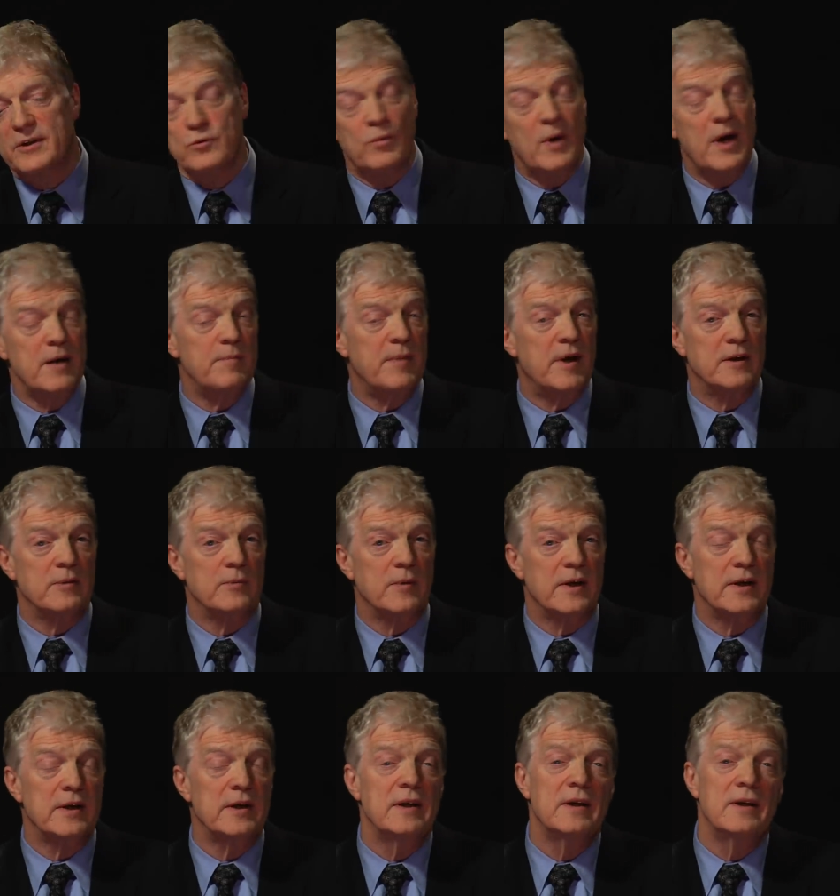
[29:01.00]
It's why, by the
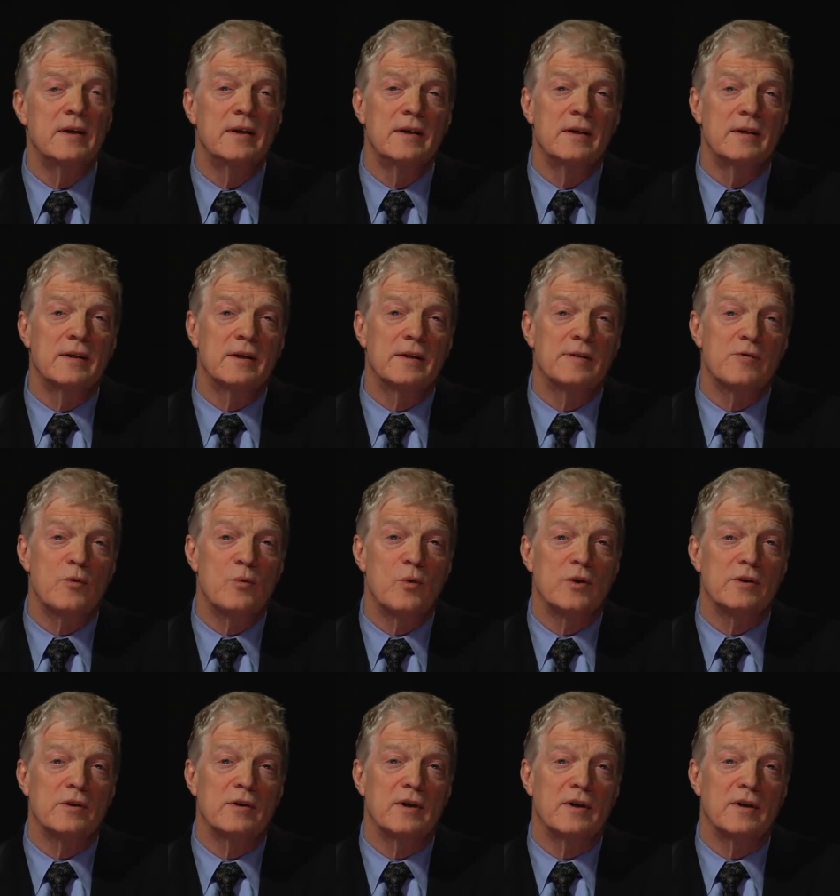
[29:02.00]
way, if you
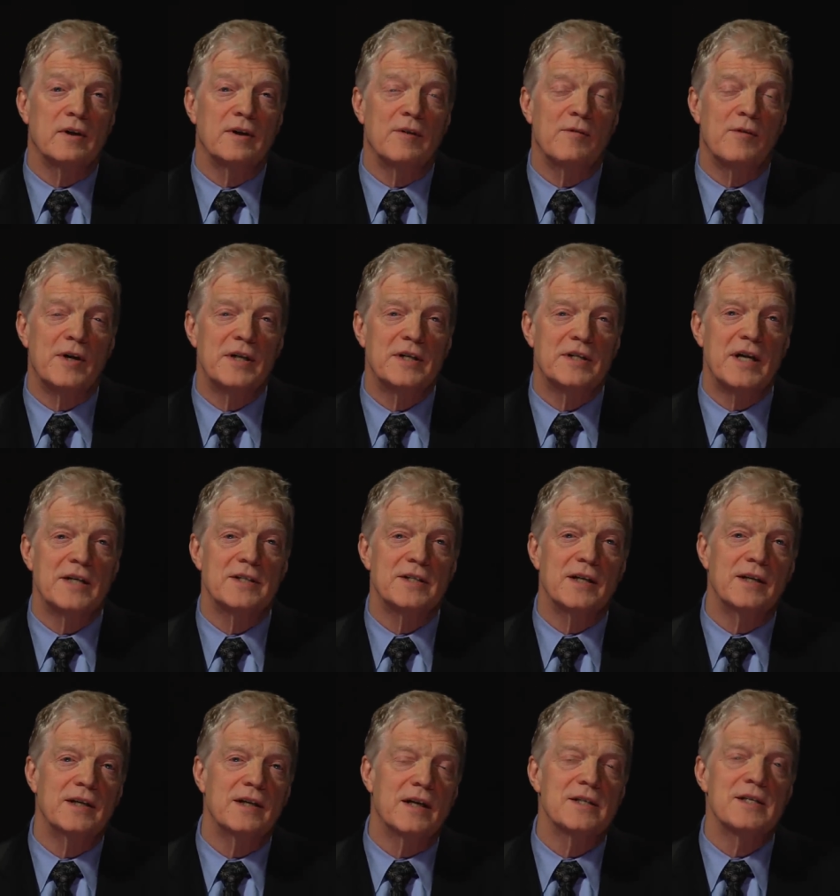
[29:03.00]
want a very
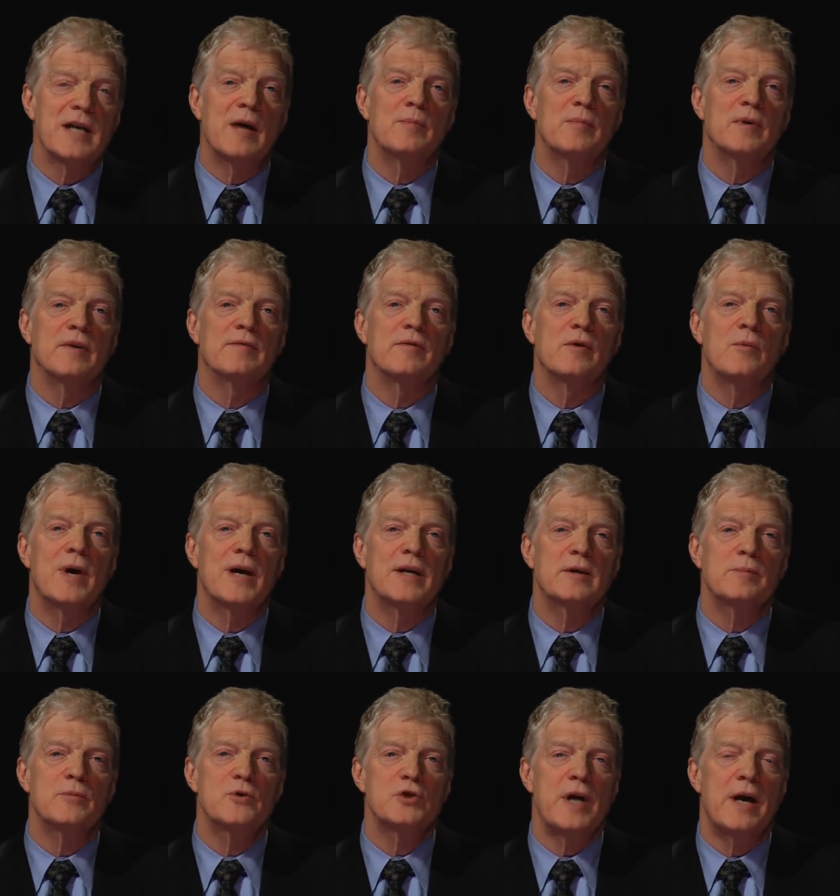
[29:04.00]
day-to-day example of it, we
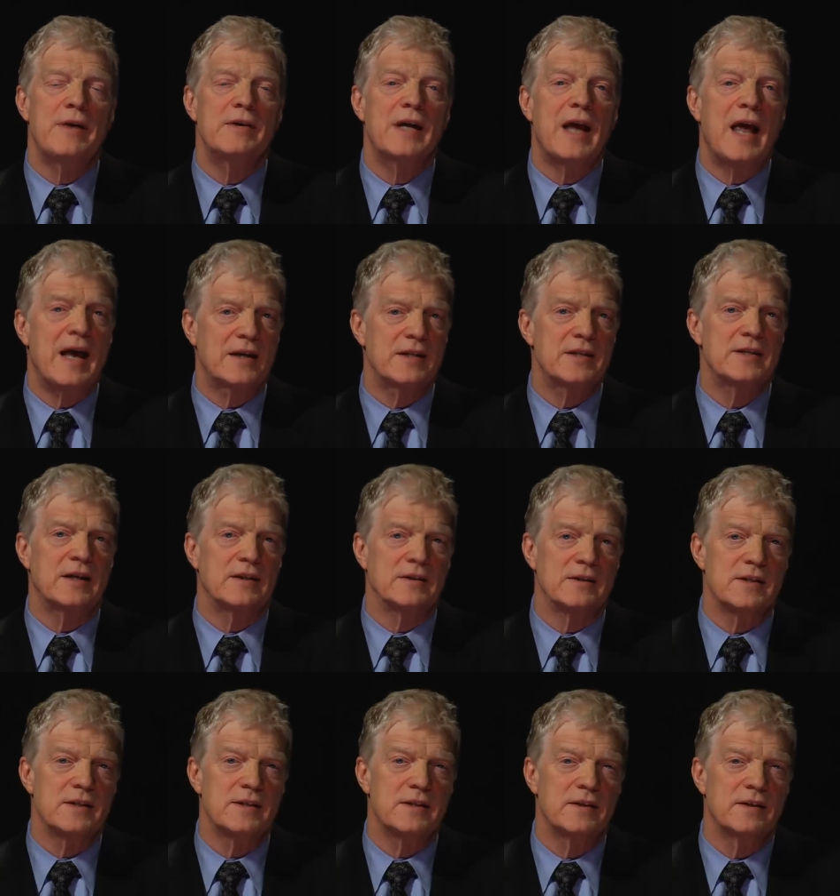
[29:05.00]
end up sharing
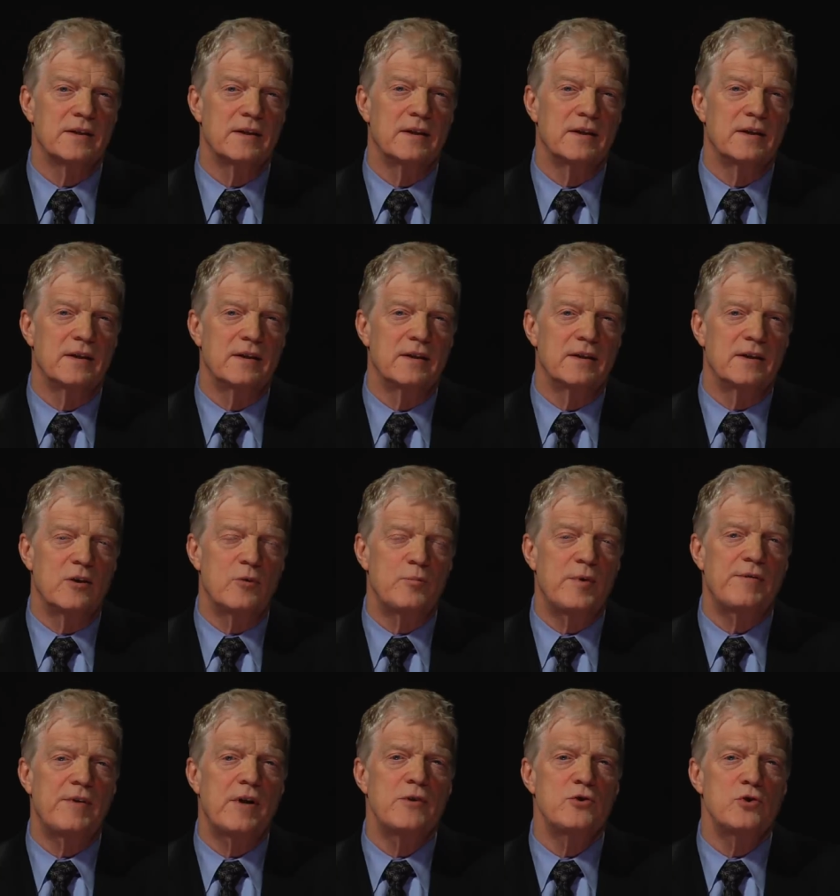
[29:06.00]
accents. It would
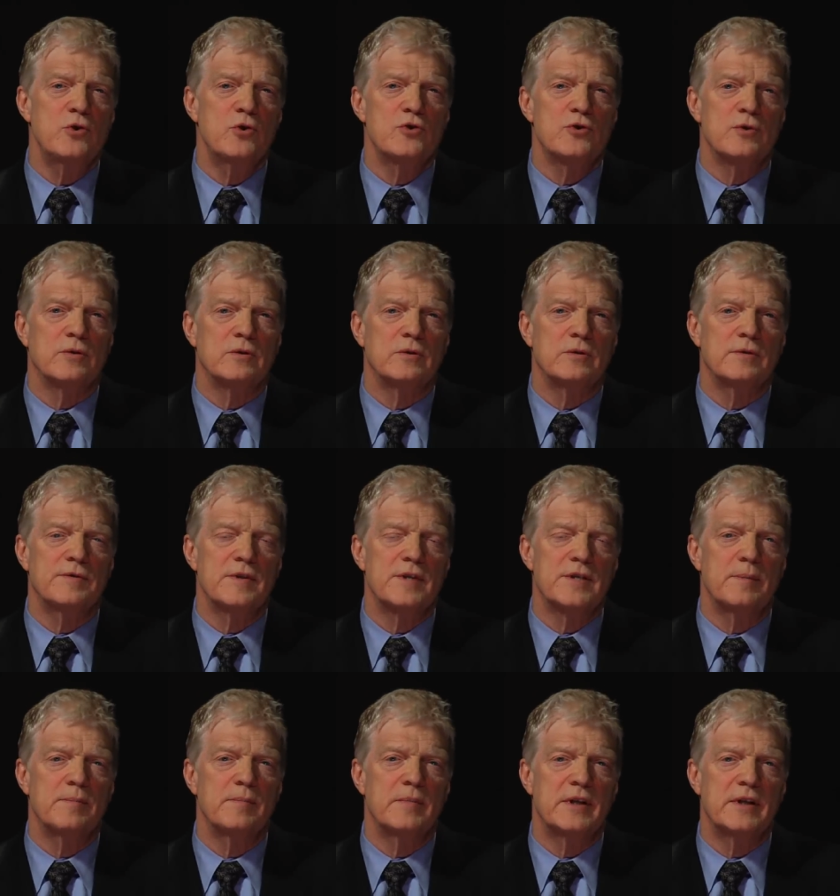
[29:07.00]
be very unusual for
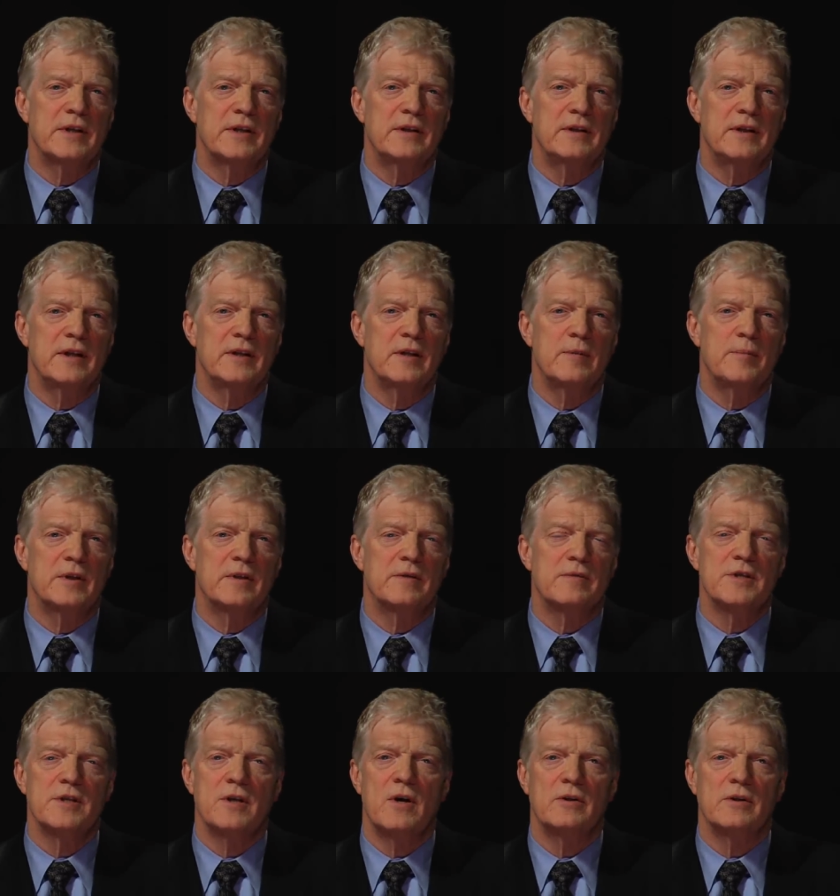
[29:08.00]
somebody in the middle
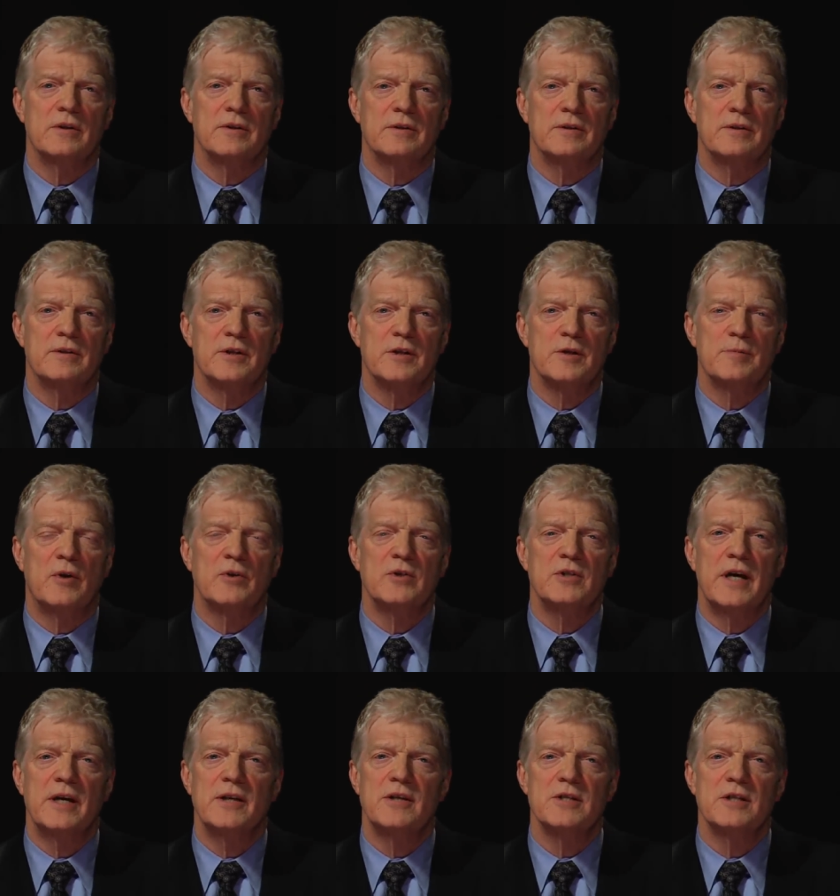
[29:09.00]
of Scotland to
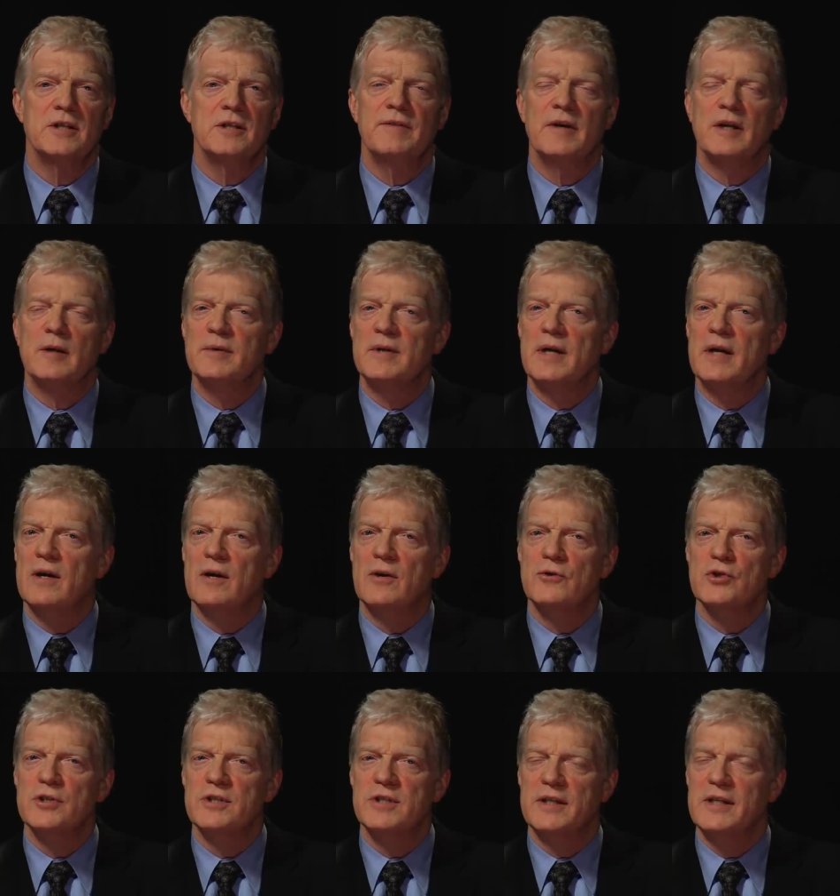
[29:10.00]
spontaneously develop an
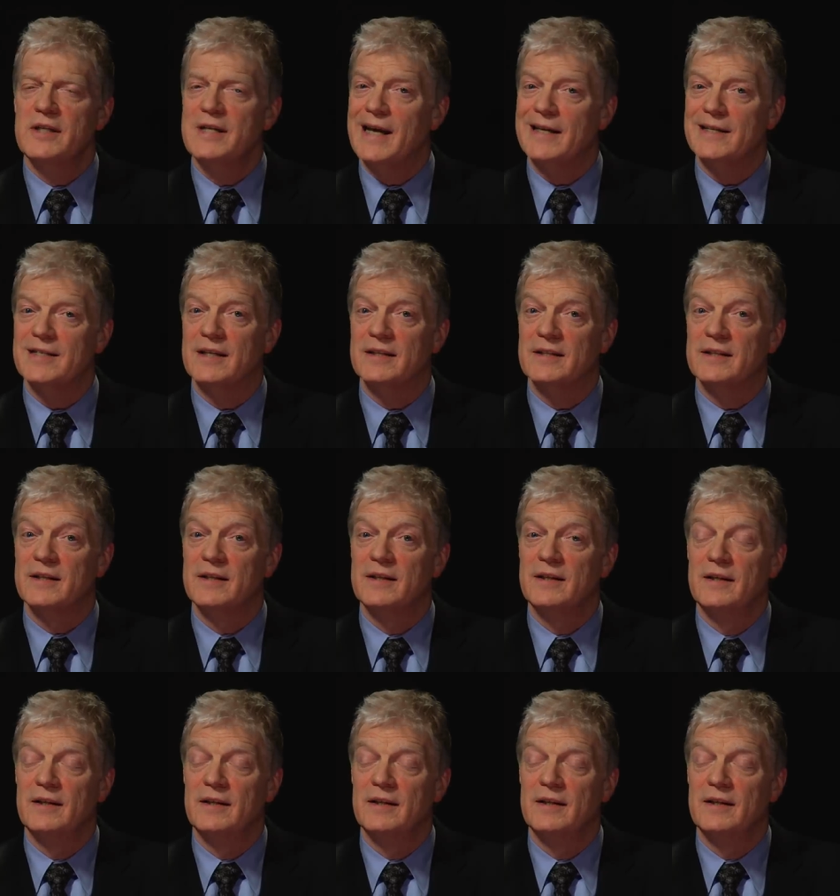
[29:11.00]
Argentinian accent.